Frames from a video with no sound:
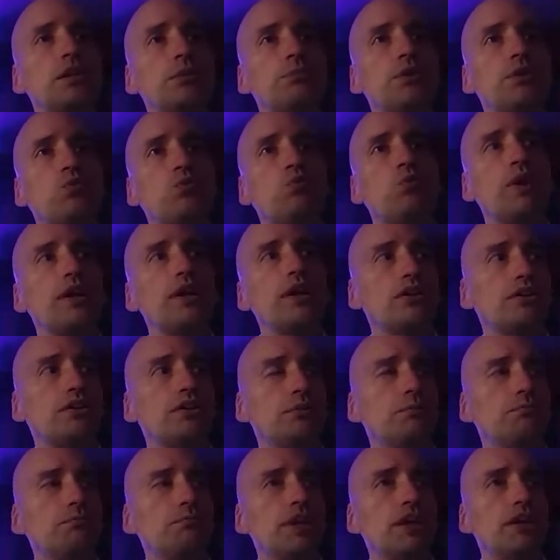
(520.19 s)
bit weird
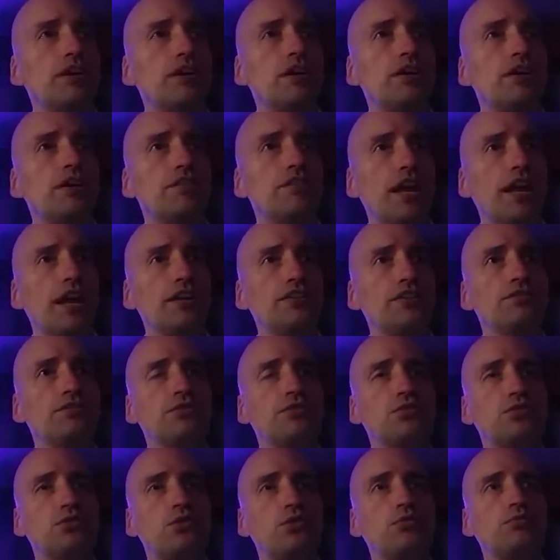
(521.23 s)
because as of
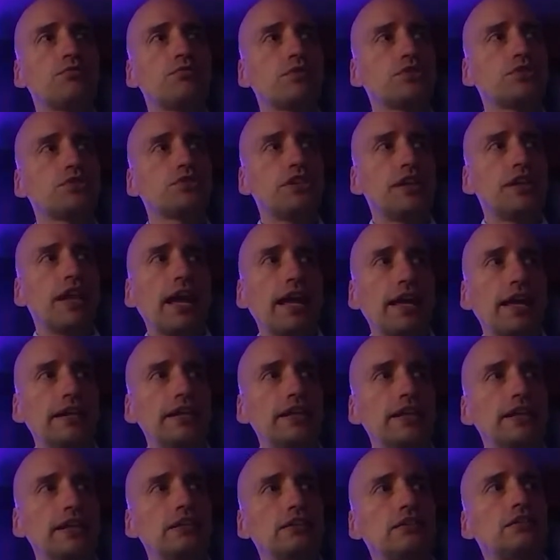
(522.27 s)
Chrome version
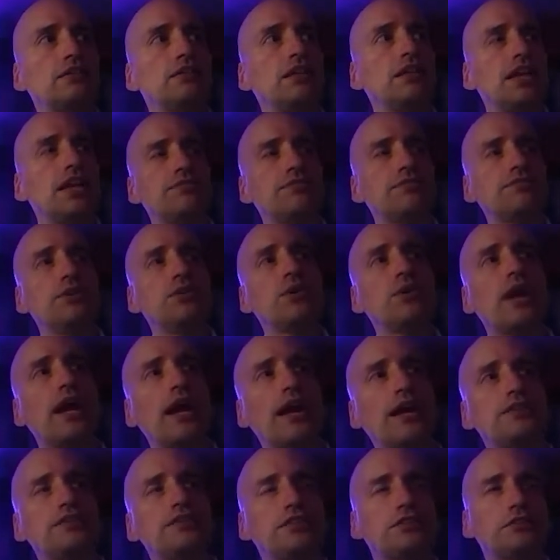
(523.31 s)
80, if you
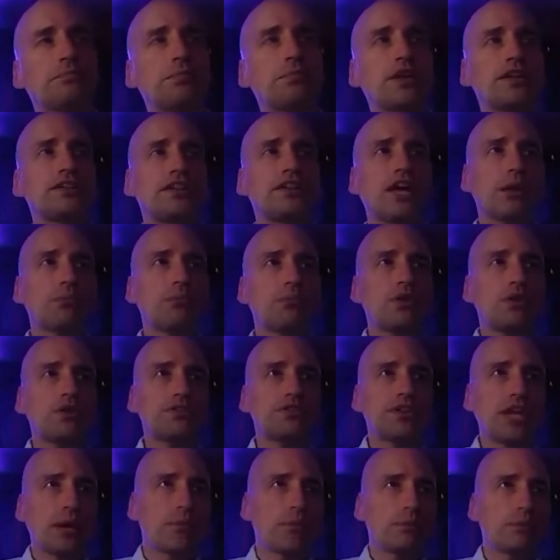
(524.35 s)
add display table,
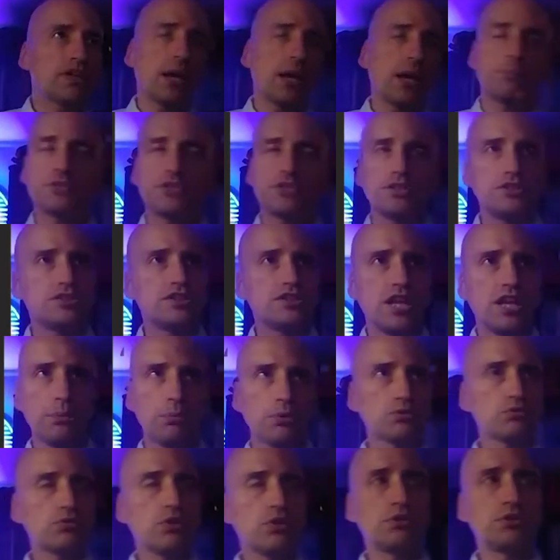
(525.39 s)
table caption,
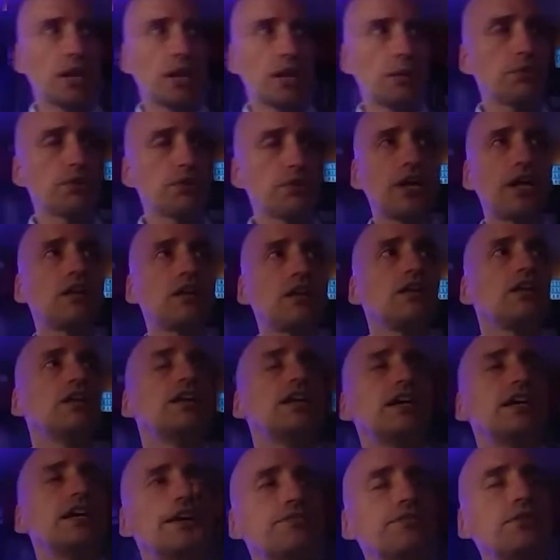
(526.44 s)
table row, table cell,
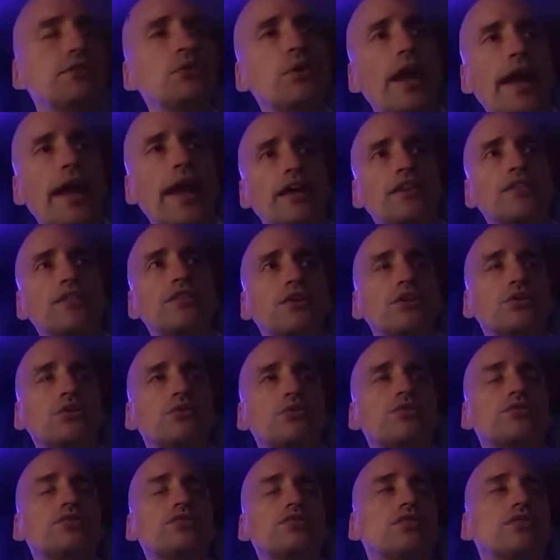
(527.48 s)
if you add
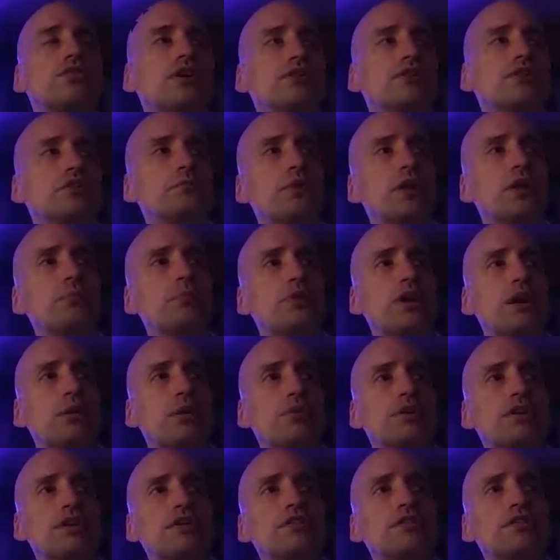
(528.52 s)
those display
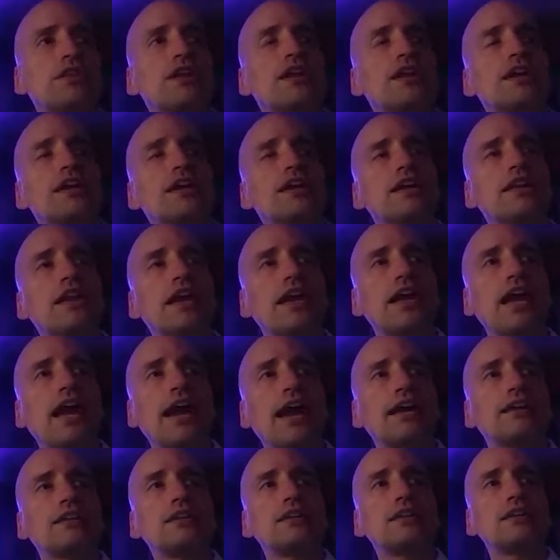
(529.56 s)
properties, they
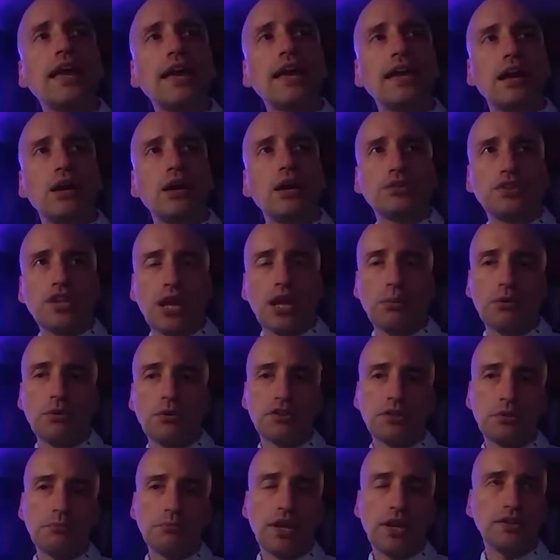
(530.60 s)
add layout table
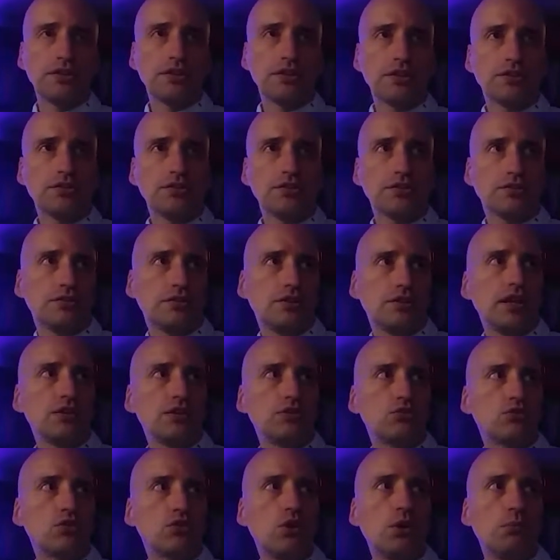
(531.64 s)
semantics in
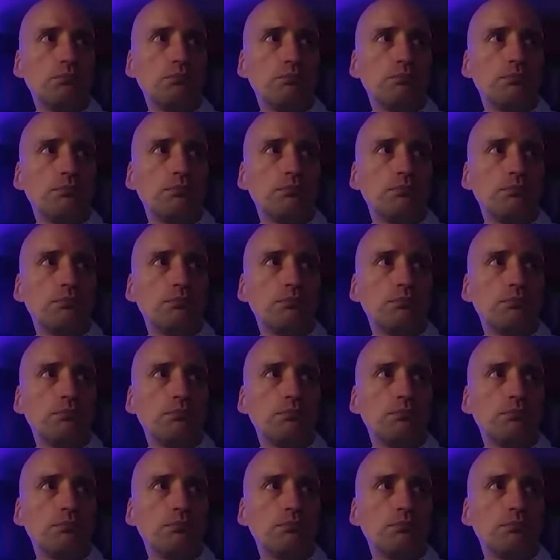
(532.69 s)
Chrome.